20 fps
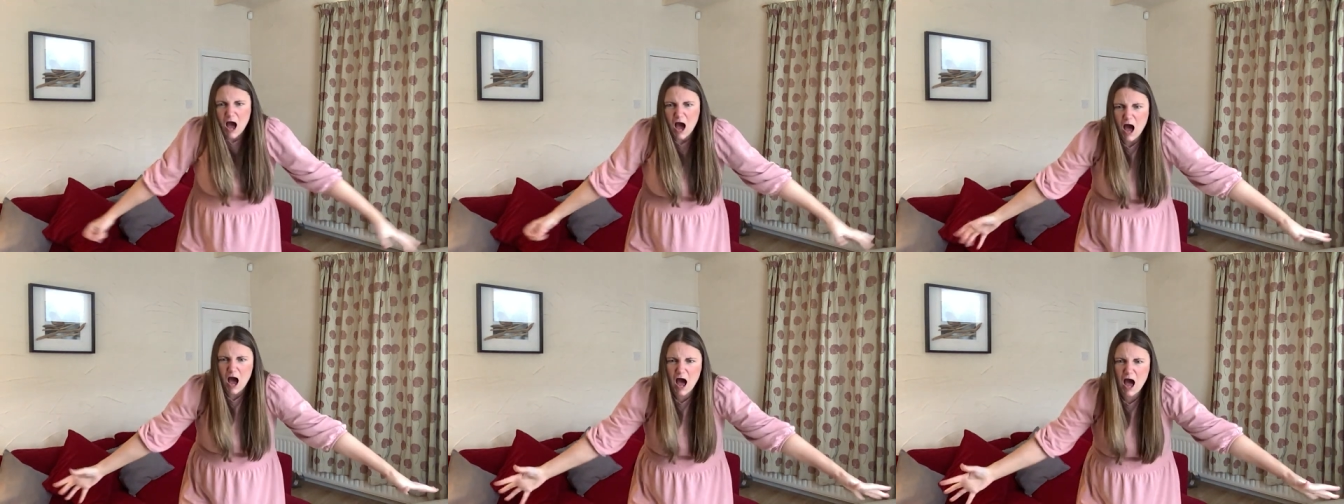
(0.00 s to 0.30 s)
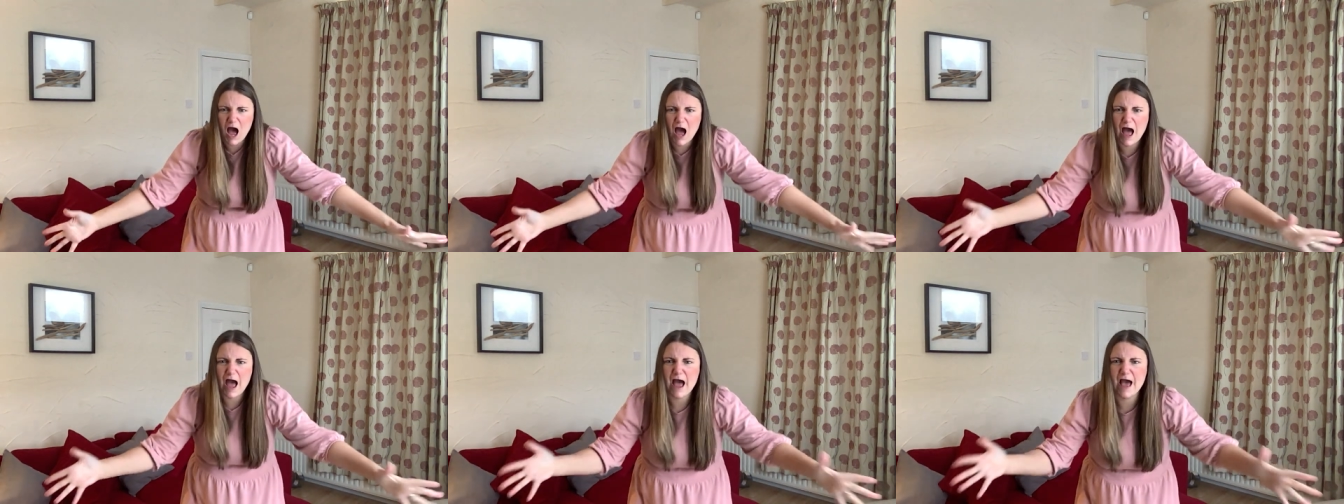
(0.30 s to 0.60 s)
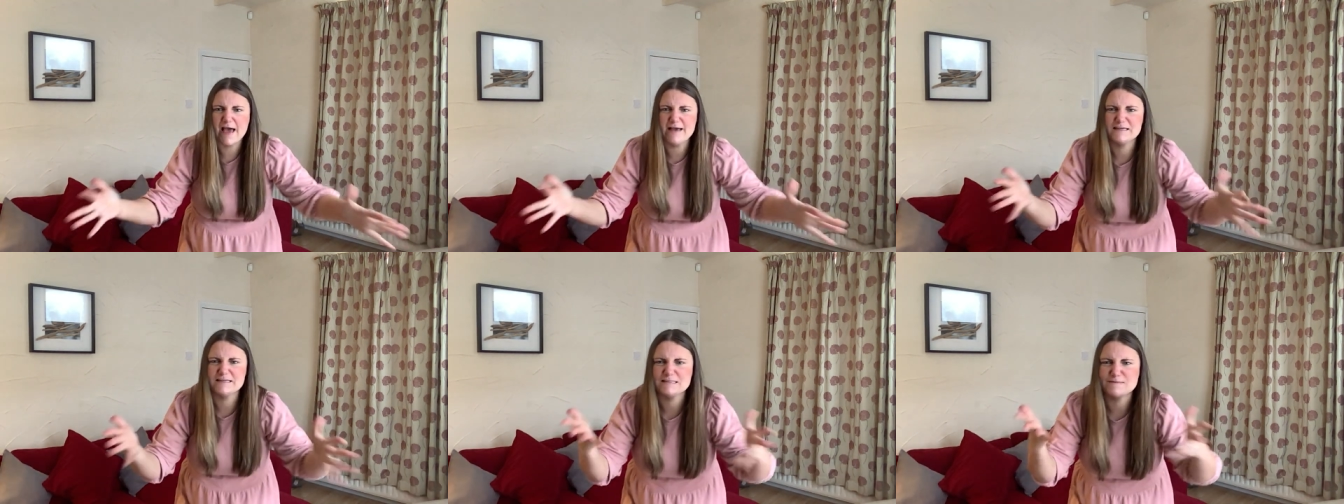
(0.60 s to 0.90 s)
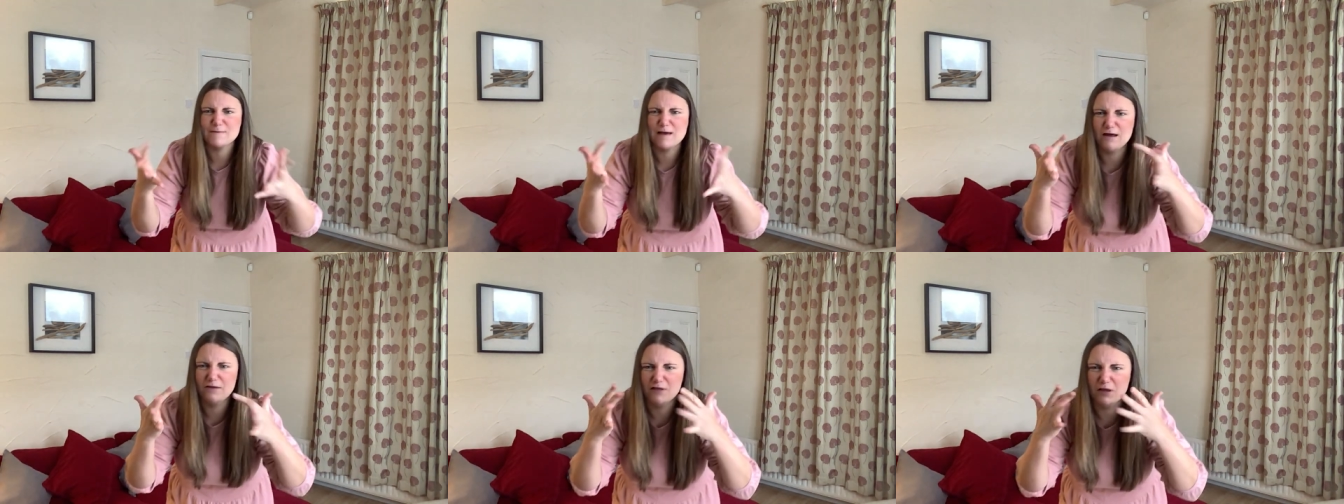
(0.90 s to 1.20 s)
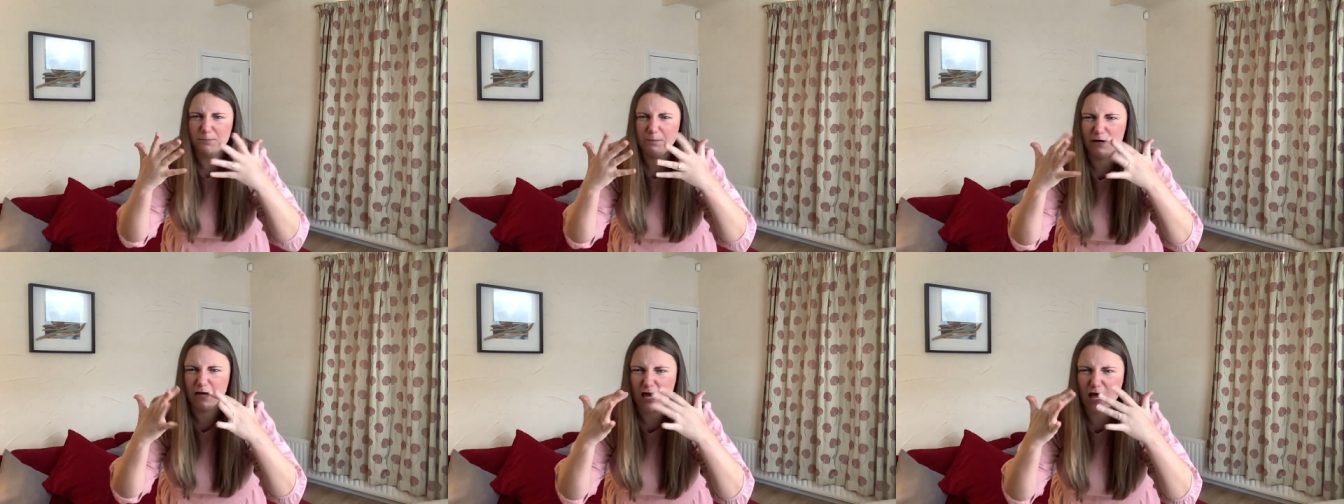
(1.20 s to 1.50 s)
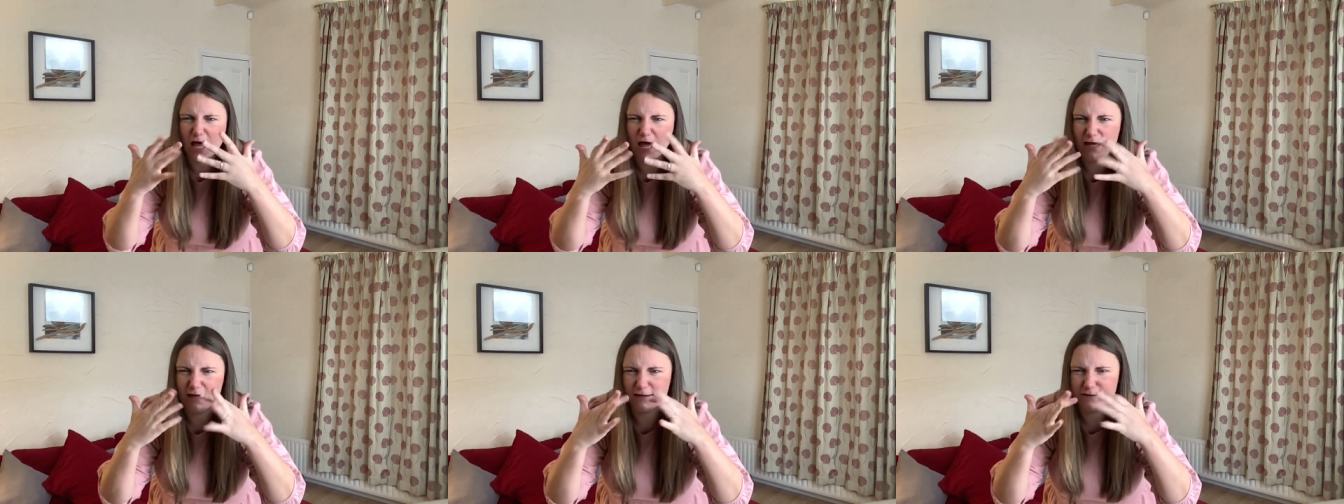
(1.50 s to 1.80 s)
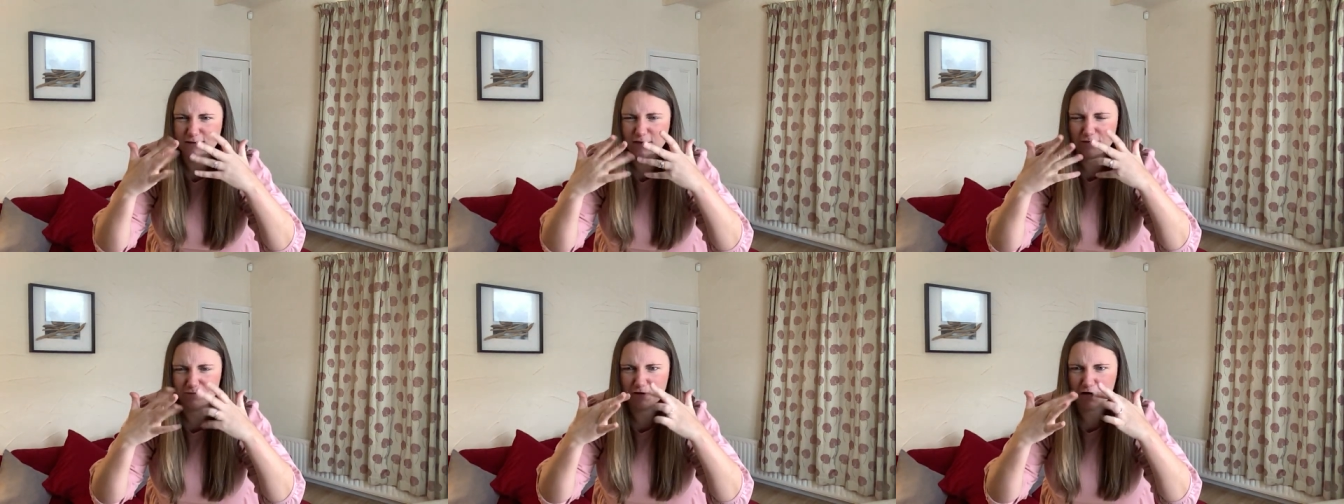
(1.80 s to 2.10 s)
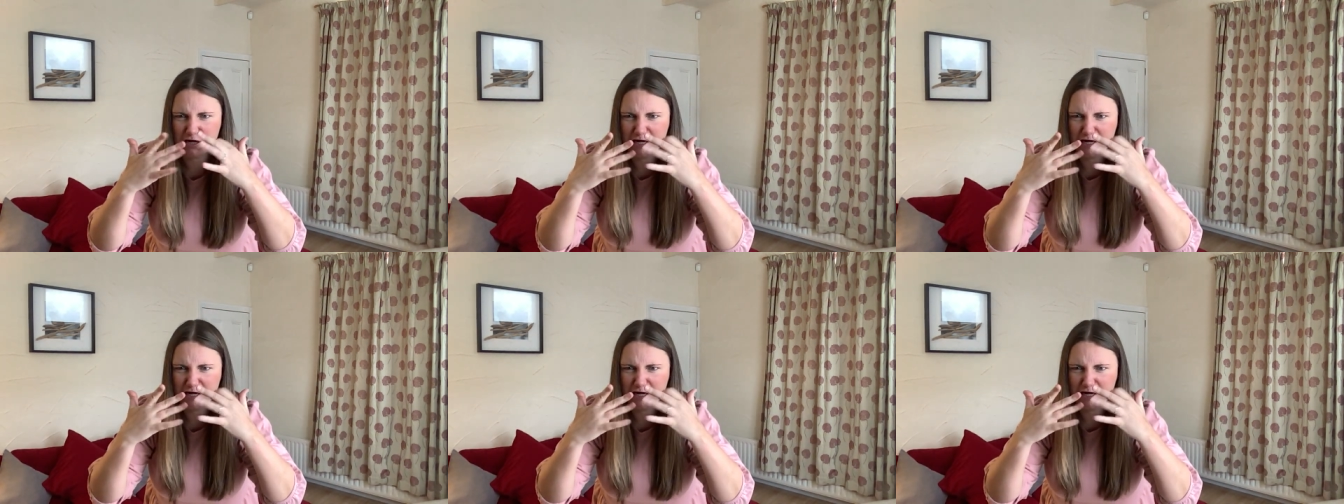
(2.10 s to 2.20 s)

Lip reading: I smell the blood of an